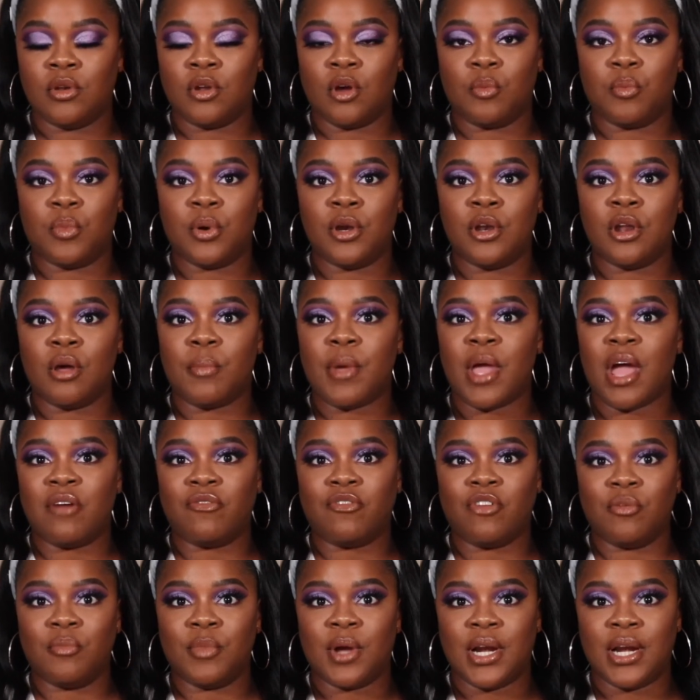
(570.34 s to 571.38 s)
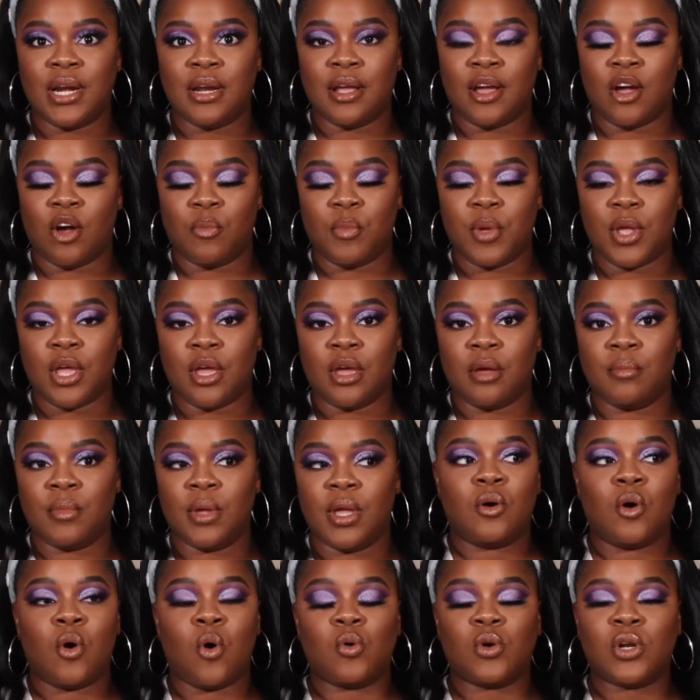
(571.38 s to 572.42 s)
Putting up half her money to help him,
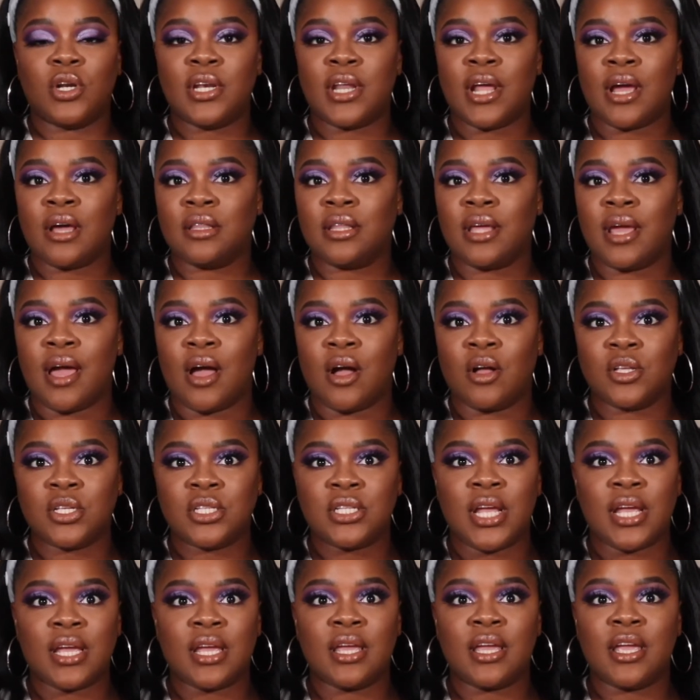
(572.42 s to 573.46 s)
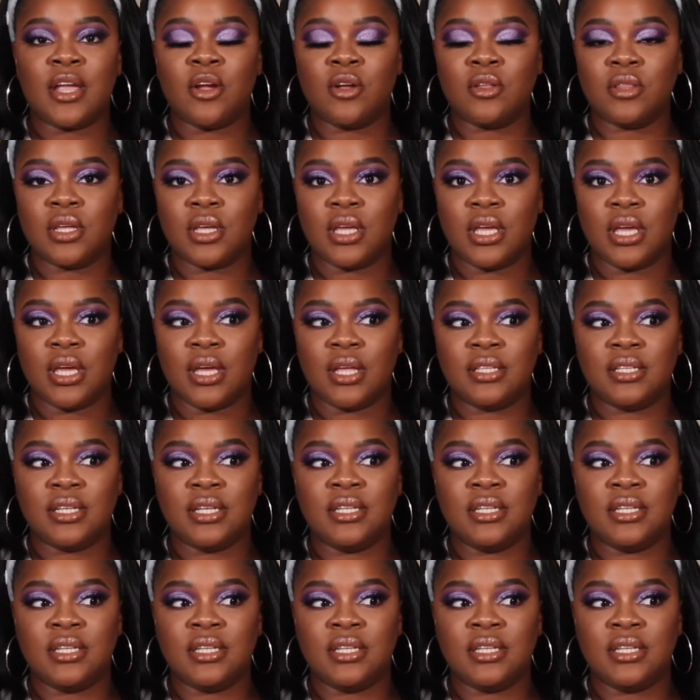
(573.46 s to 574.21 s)
holding down the house, taking care of the kids.